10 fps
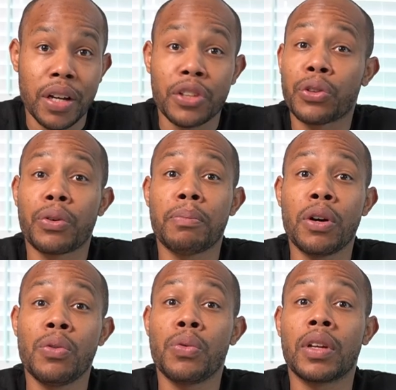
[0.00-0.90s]
The
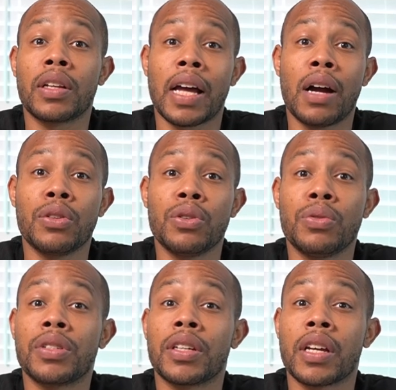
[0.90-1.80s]
remote will allow you
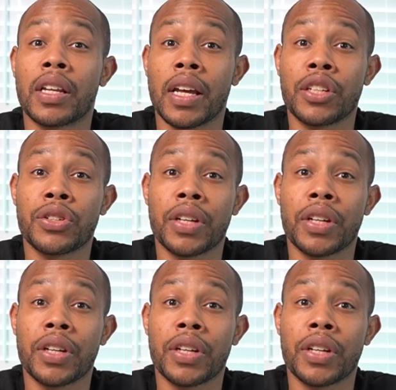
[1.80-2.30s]
to connect your